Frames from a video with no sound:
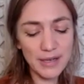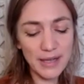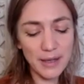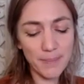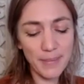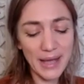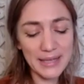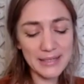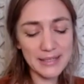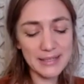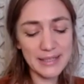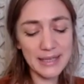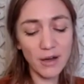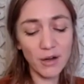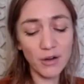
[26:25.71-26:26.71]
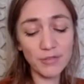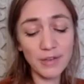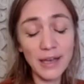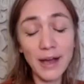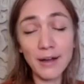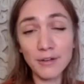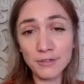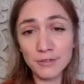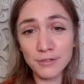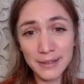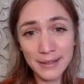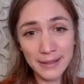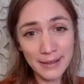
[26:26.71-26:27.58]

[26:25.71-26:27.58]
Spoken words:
capacity of love,